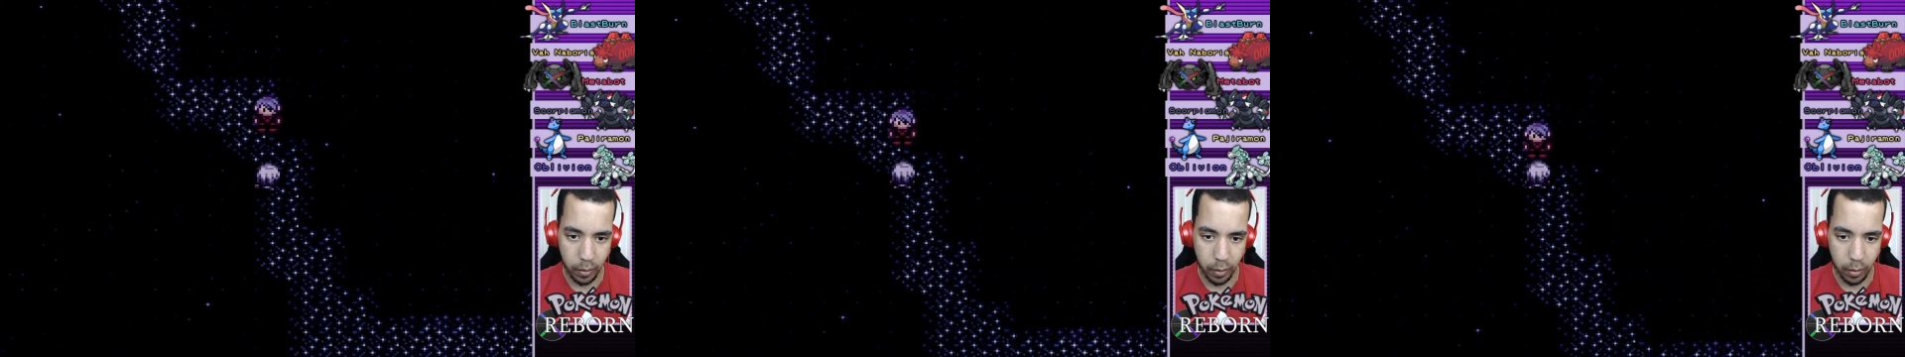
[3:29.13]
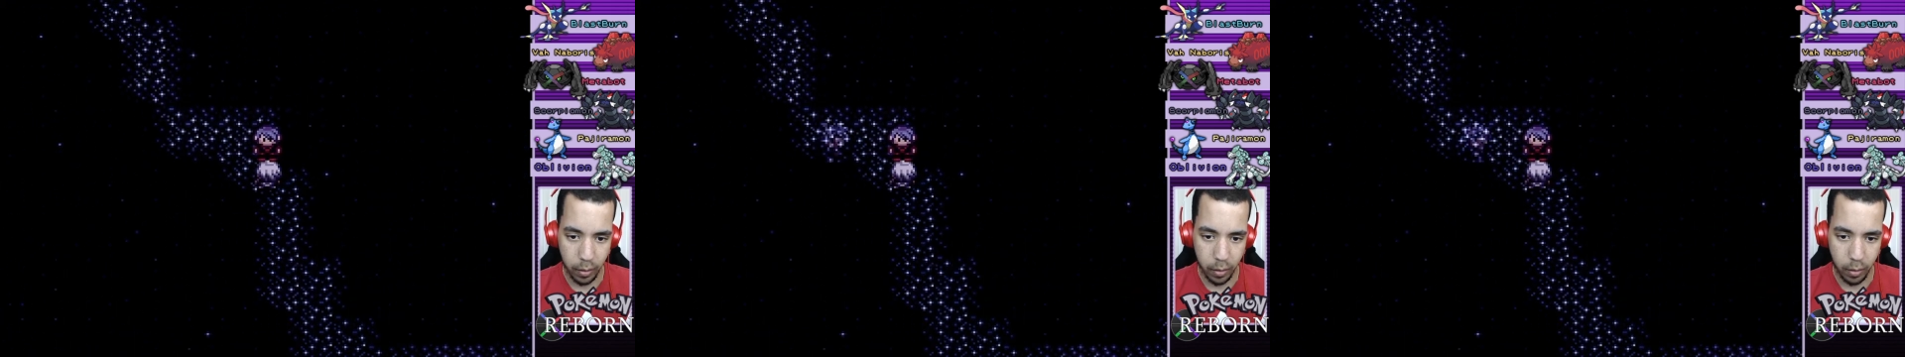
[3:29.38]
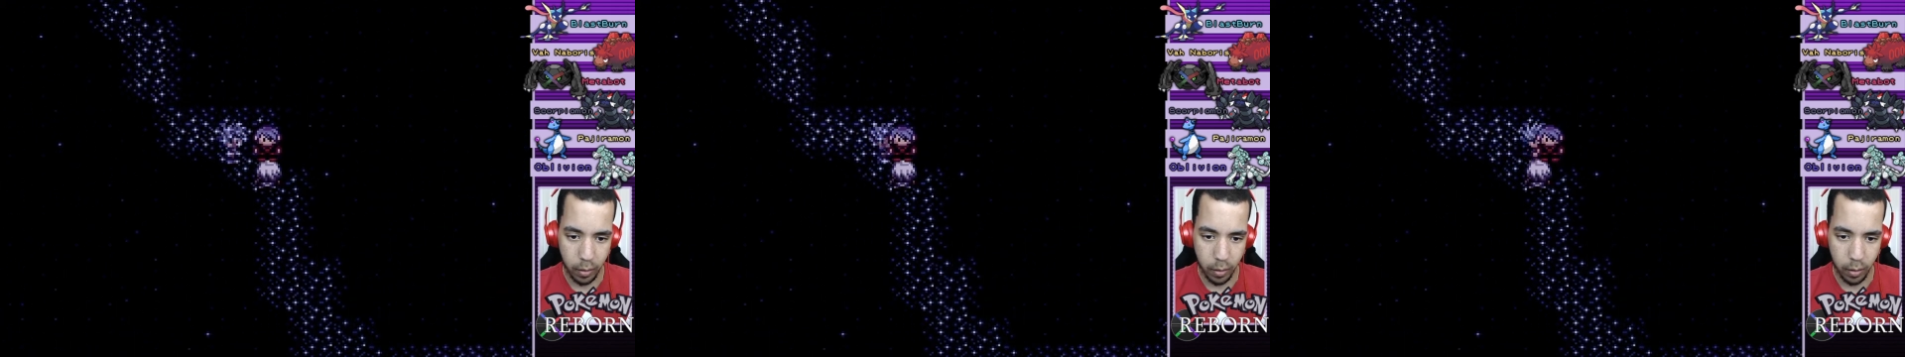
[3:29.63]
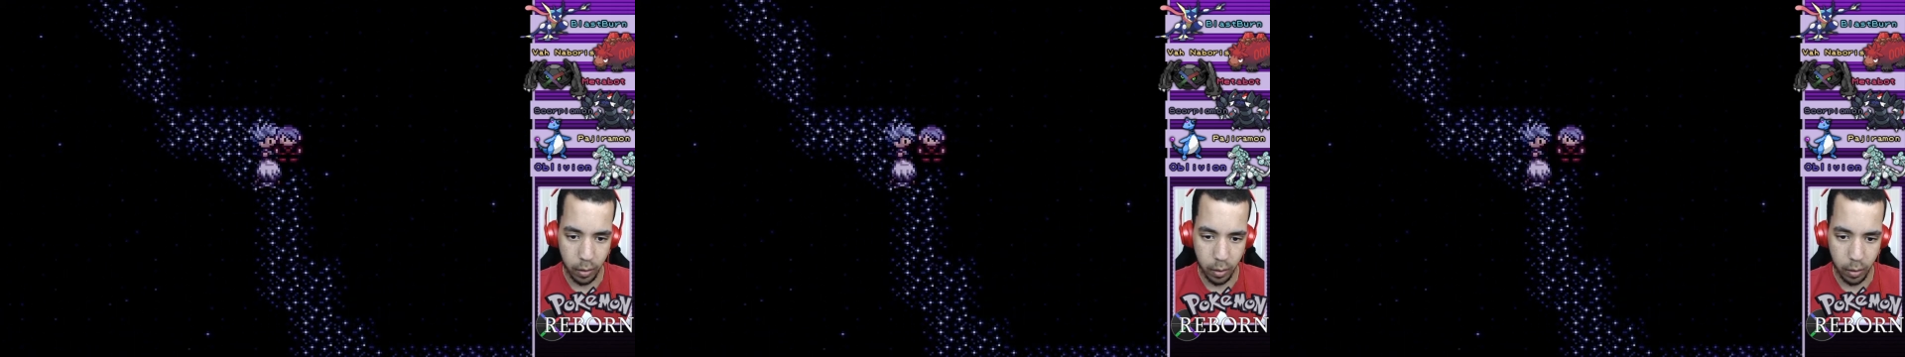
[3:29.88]

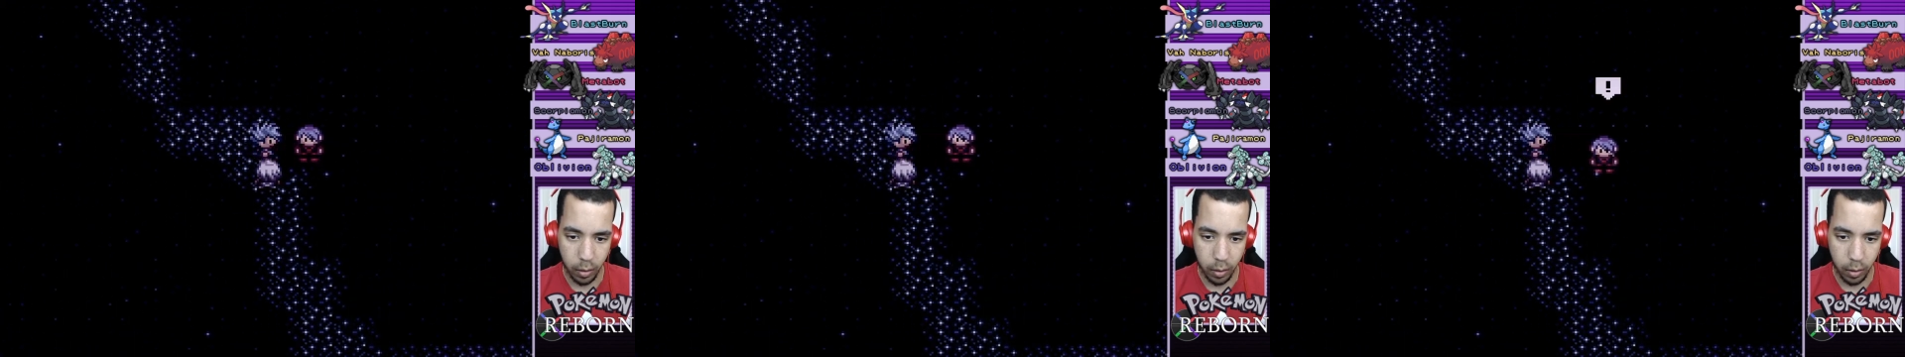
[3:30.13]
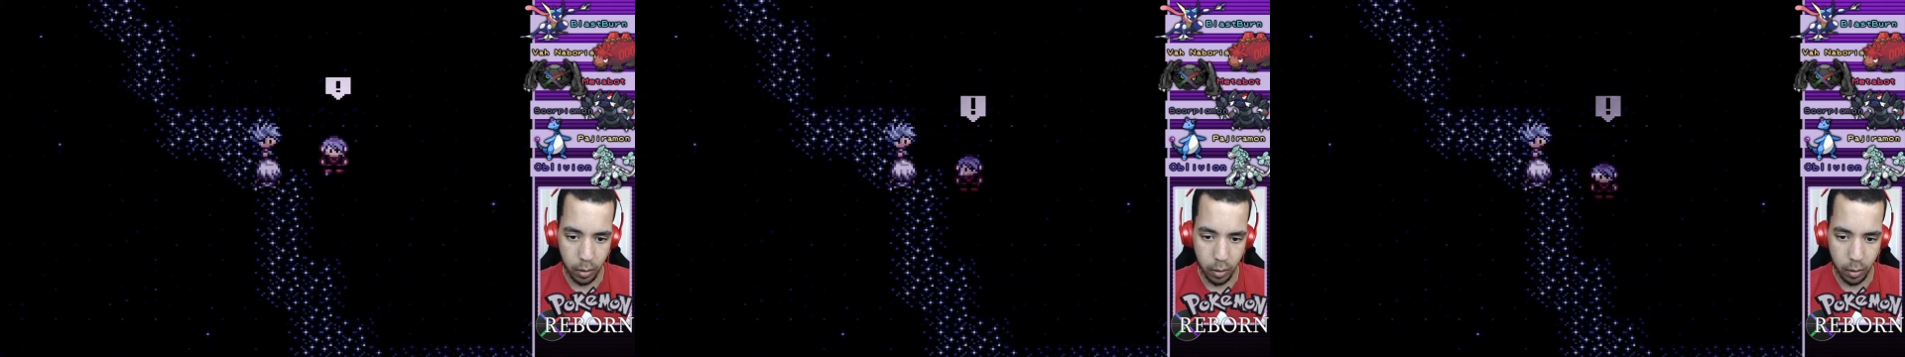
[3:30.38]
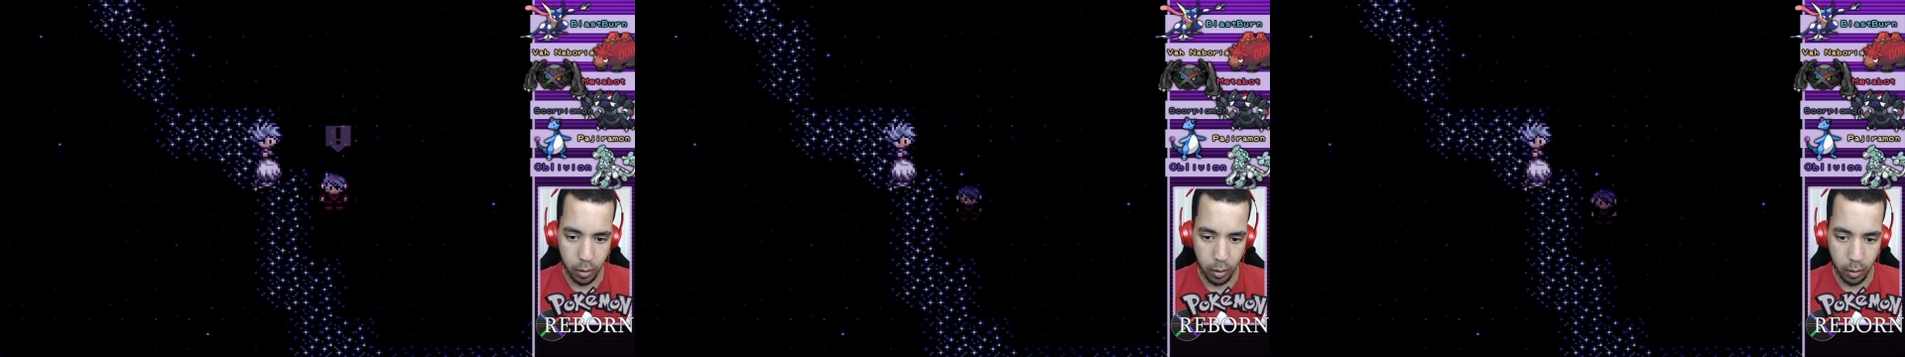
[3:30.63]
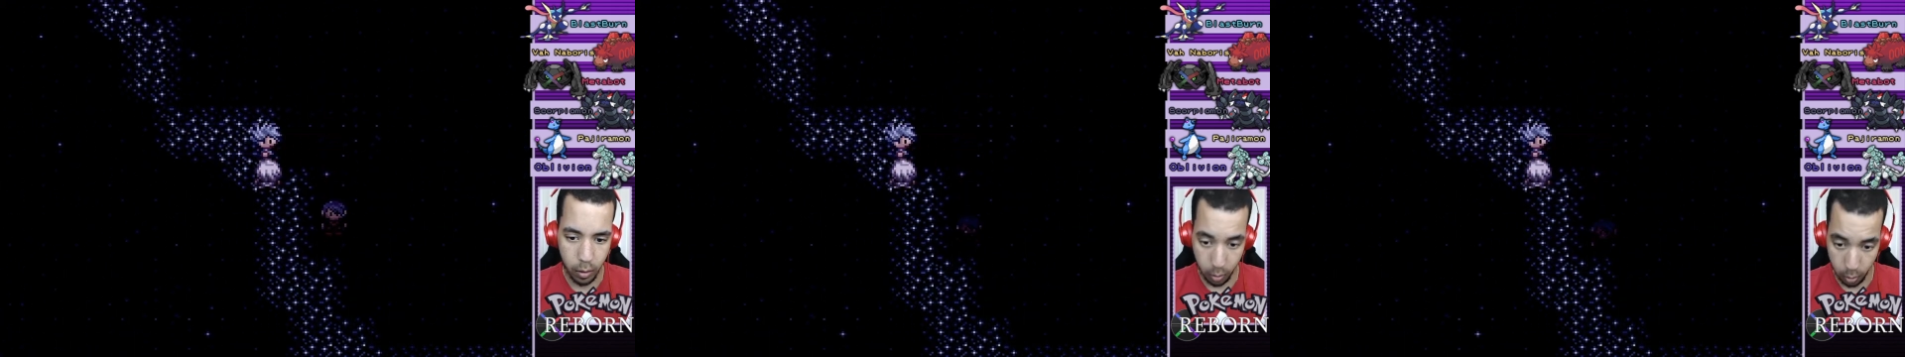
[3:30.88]

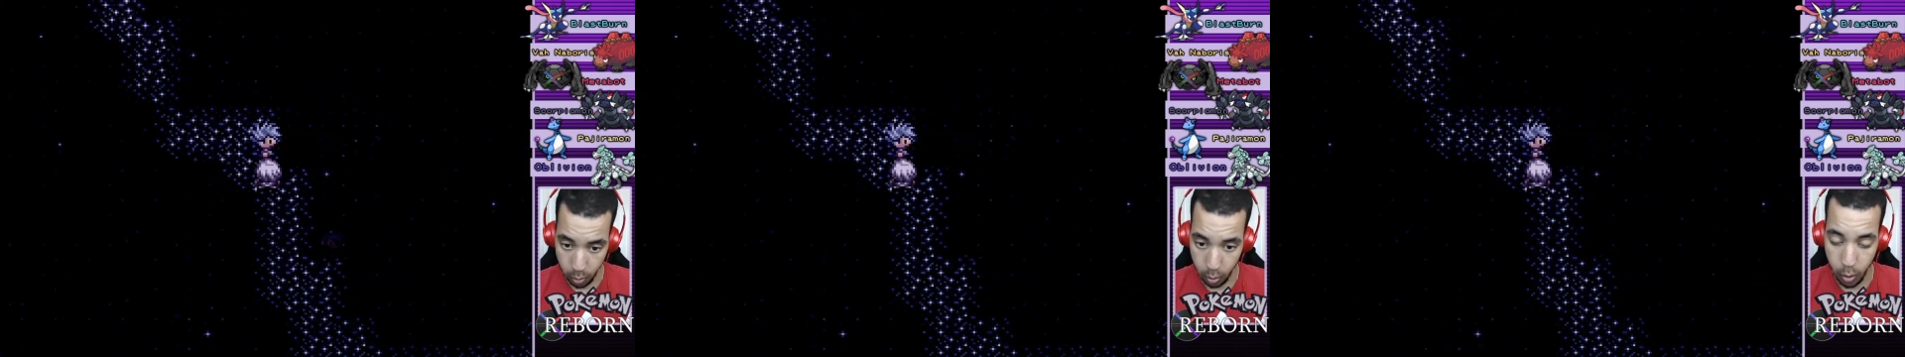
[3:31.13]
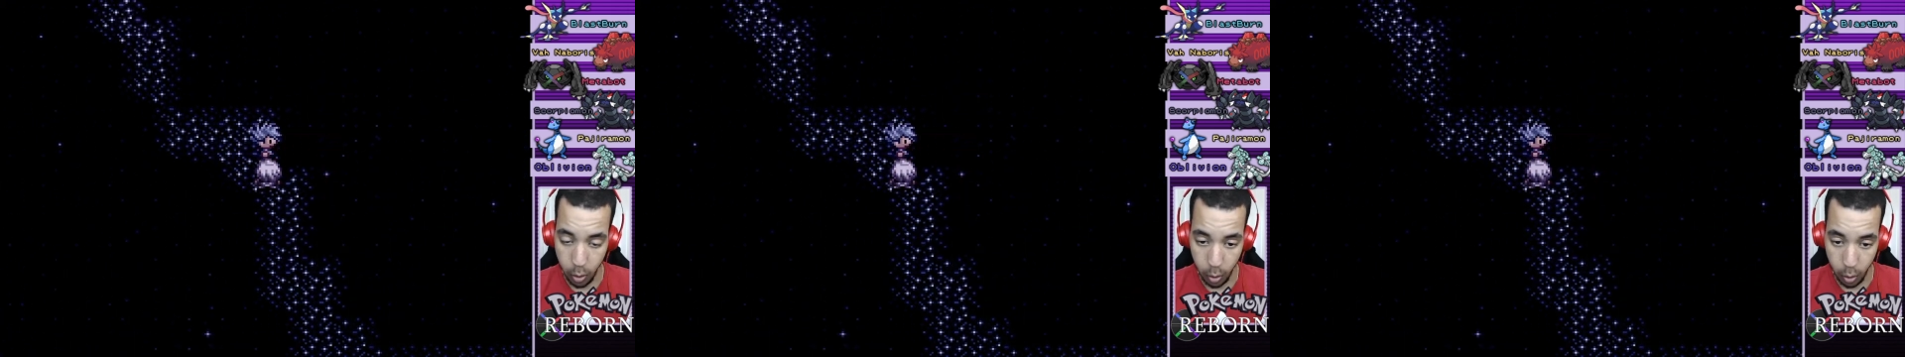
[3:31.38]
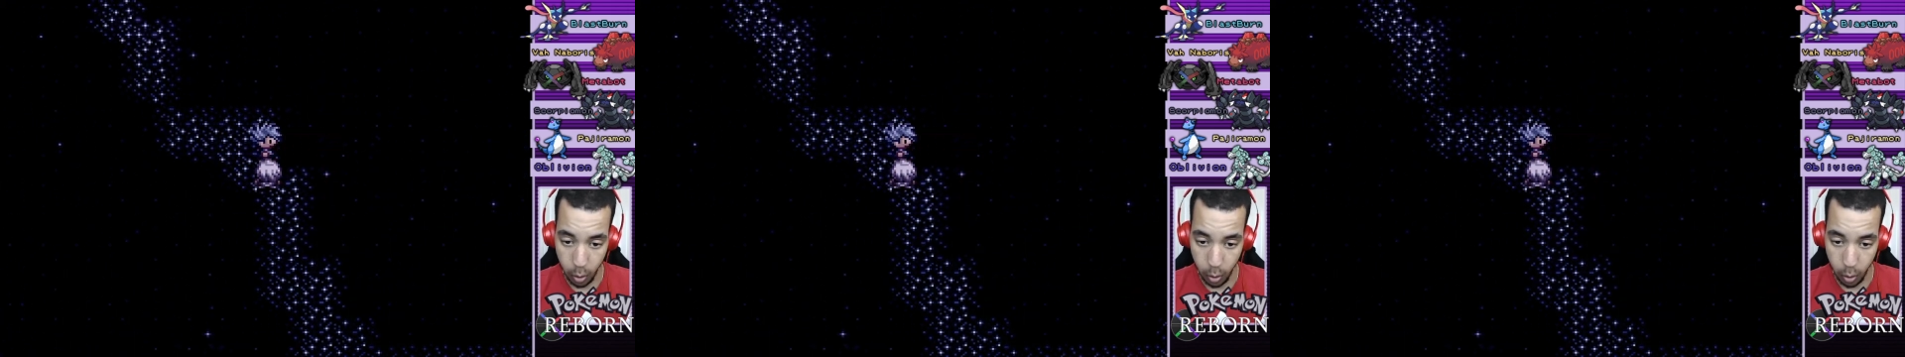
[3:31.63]
Nobody speaks.